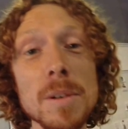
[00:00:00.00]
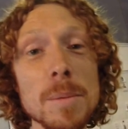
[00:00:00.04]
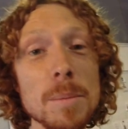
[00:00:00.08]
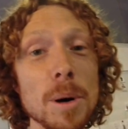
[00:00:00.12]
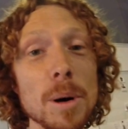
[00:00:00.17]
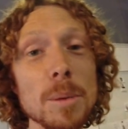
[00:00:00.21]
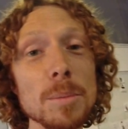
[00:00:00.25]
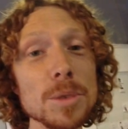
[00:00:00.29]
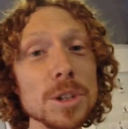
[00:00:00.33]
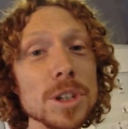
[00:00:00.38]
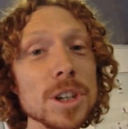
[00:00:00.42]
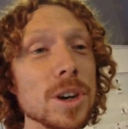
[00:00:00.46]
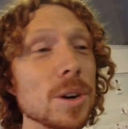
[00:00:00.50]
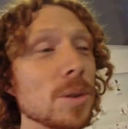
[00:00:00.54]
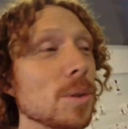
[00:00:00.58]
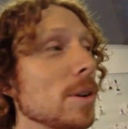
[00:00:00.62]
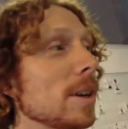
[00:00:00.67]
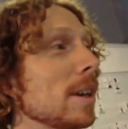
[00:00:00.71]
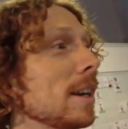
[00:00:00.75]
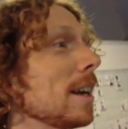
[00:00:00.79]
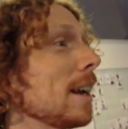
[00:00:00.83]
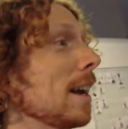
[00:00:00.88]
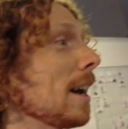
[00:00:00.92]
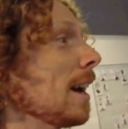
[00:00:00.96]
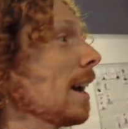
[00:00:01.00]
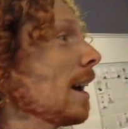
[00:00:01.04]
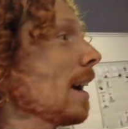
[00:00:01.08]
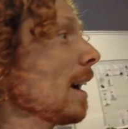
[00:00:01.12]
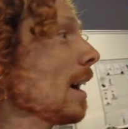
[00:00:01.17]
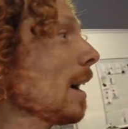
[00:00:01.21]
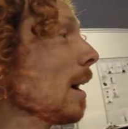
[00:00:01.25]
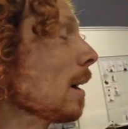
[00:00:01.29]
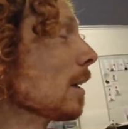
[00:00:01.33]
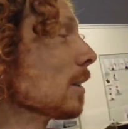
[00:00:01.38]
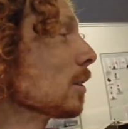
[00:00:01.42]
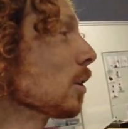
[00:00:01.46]
a bomb
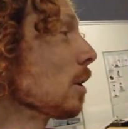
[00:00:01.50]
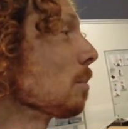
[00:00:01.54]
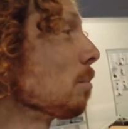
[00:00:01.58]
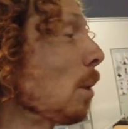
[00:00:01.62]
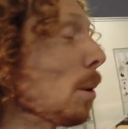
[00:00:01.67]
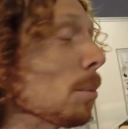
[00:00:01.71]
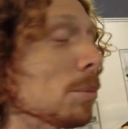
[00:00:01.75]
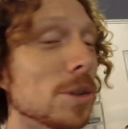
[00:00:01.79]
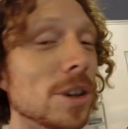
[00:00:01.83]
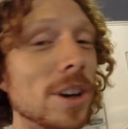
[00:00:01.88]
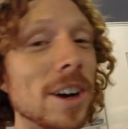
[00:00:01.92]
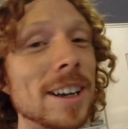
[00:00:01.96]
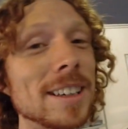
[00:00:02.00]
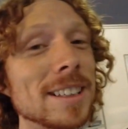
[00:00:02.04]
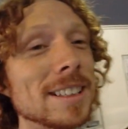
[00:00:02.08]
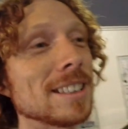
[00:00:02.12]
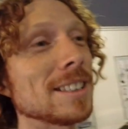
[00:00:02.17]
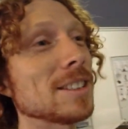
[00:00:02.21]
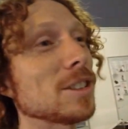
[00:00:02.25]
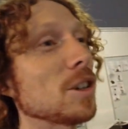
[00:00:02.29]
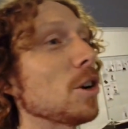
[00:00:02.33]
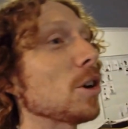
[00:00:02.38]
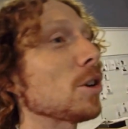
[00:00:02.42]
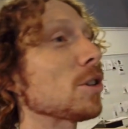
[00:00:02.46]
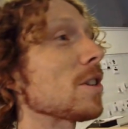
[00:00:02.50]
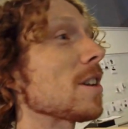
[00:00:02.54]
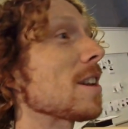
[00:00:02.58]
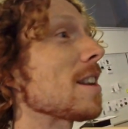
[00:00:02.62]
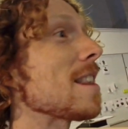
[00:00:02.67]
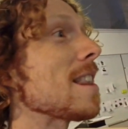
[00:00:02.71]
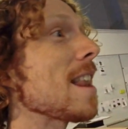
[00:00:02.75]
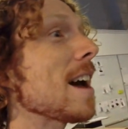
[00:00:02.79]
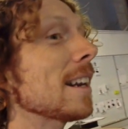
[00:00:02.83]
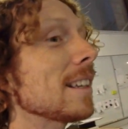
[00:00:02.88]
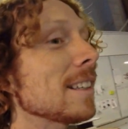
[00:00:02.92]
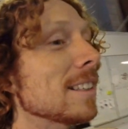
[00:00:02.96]
site. It's gone
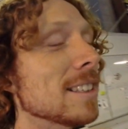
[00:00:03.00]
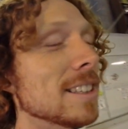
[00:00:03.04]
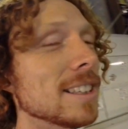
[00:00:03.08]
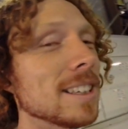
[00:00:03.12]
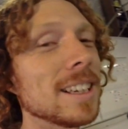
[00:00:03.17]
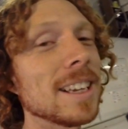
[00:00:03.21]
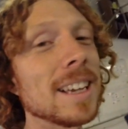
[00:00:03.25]
nuts.